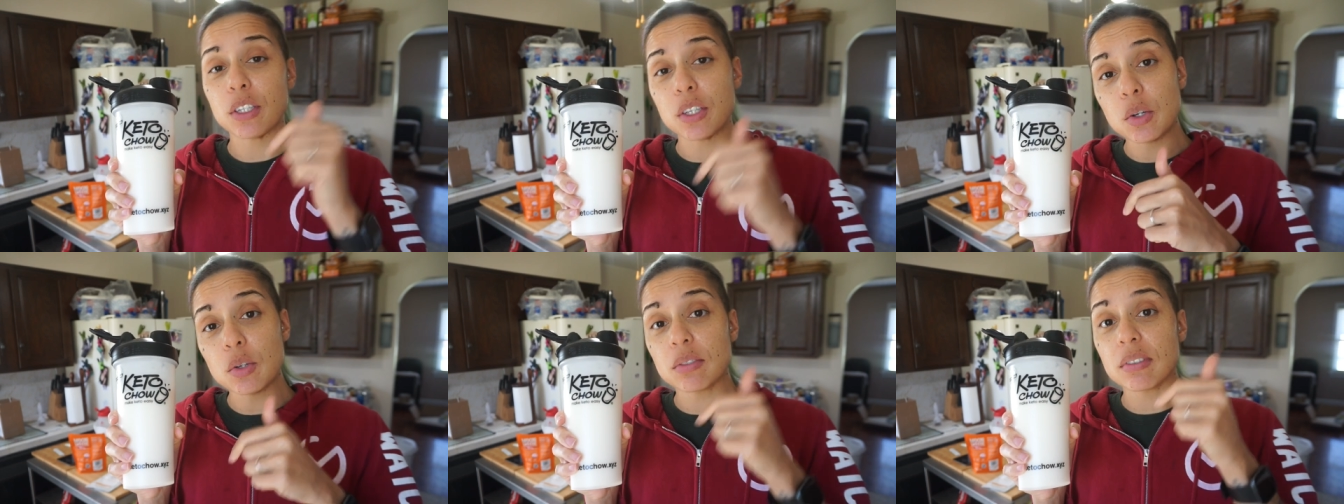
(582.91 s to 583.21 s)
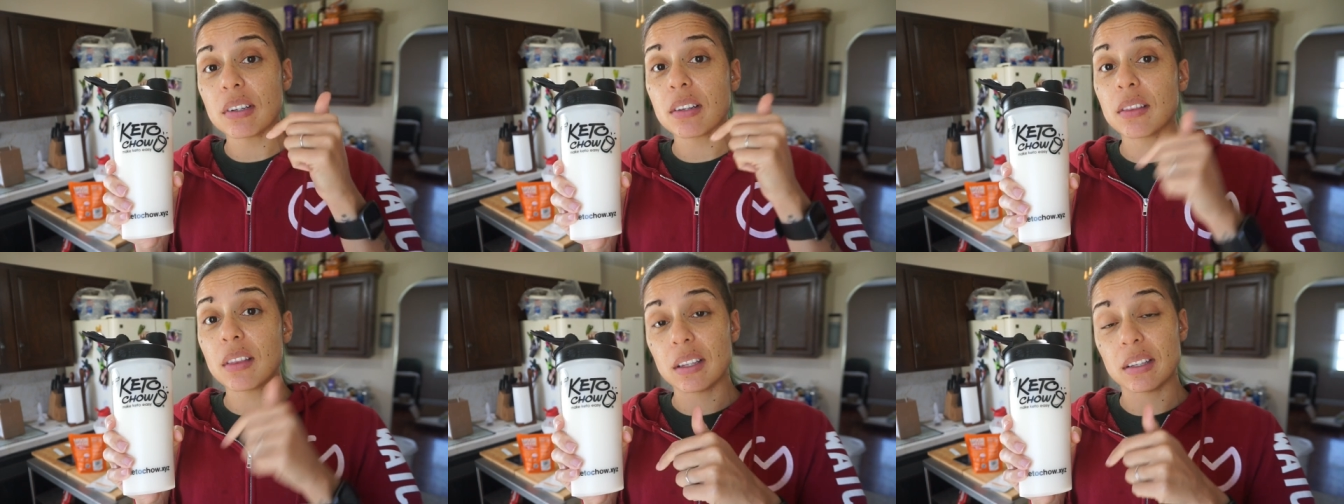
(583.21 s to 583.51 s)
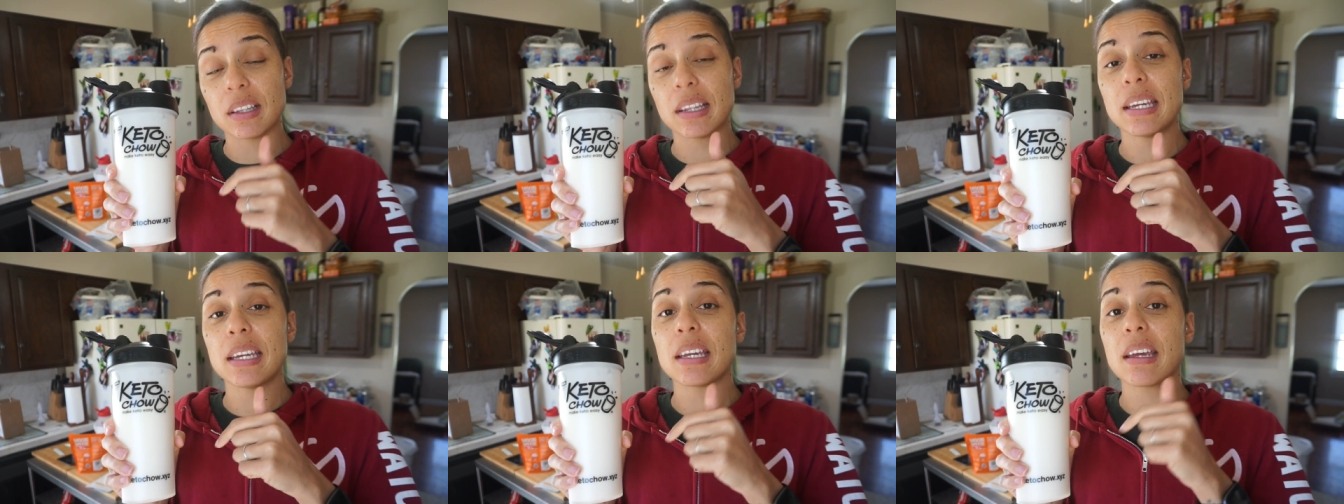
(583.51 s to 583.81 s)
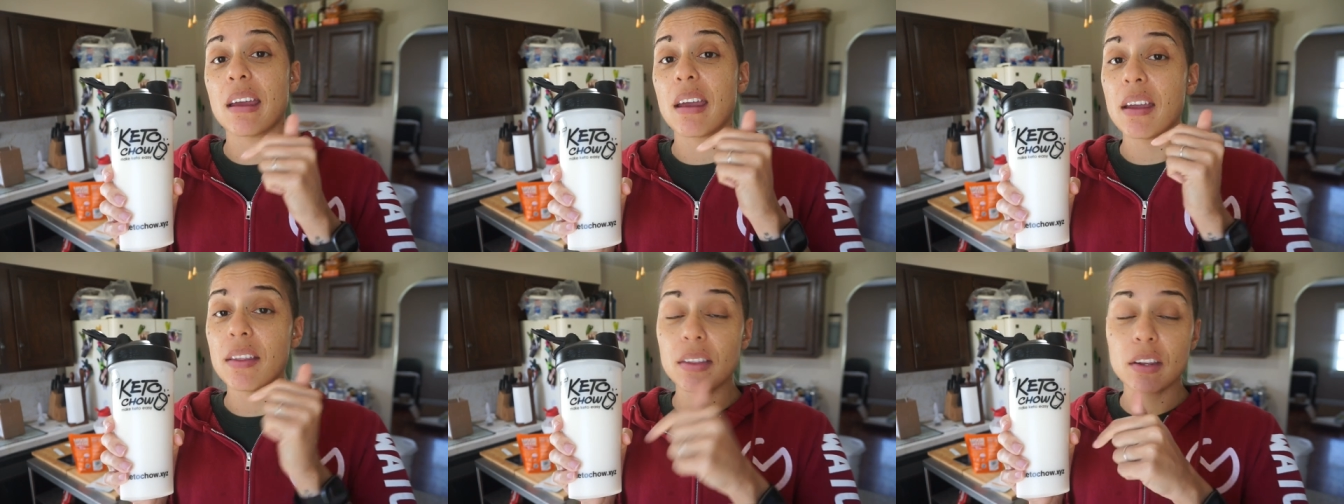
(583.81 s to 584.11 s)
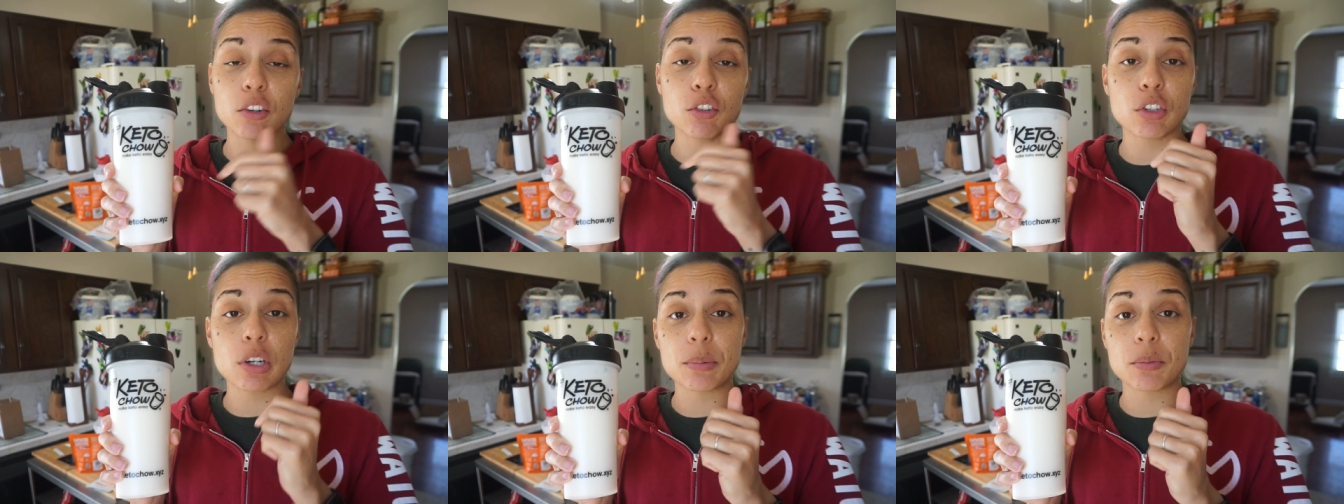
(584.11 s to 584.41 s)
using the link in the
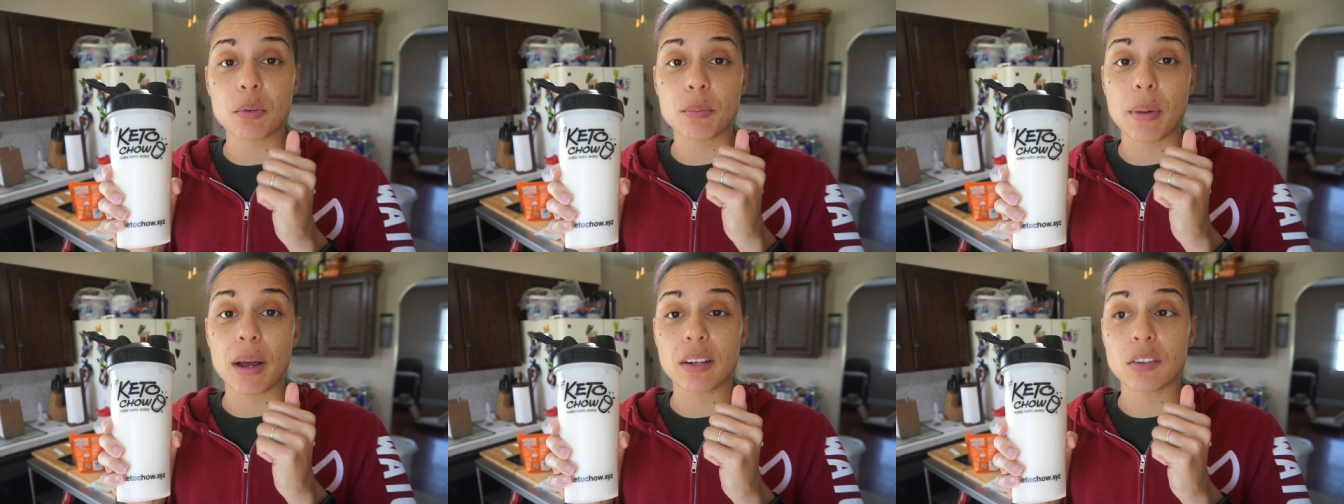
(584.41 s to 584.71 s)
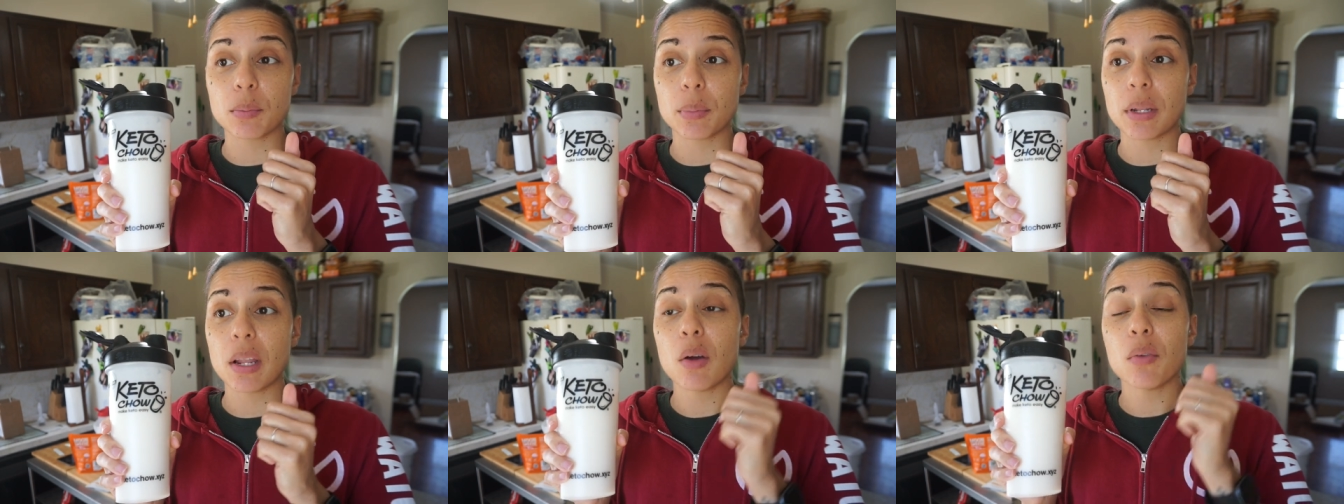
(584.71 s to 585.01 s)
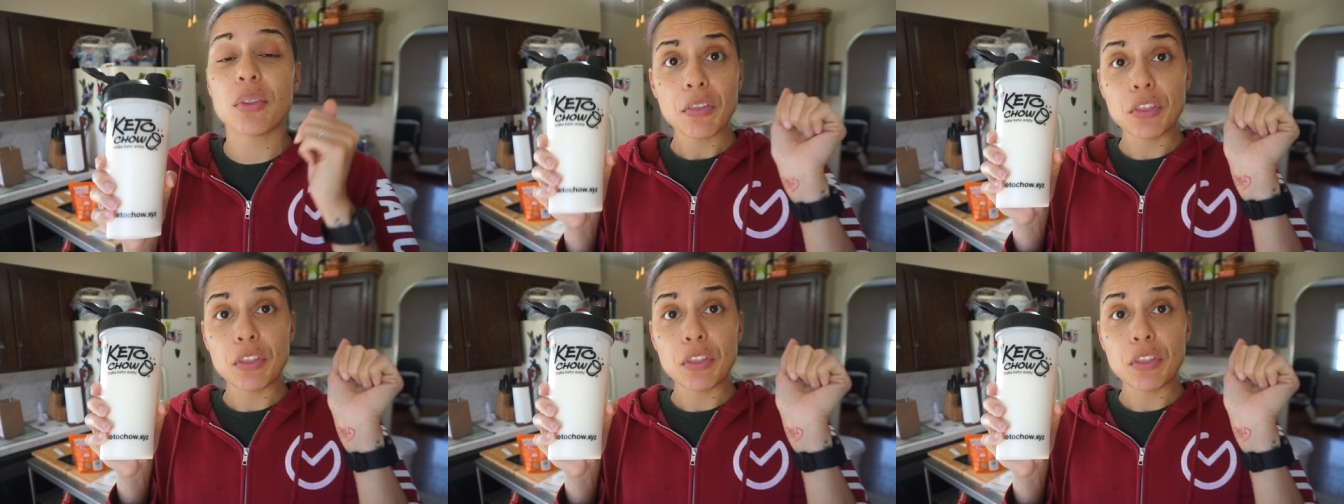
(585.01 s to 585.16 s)
description box below.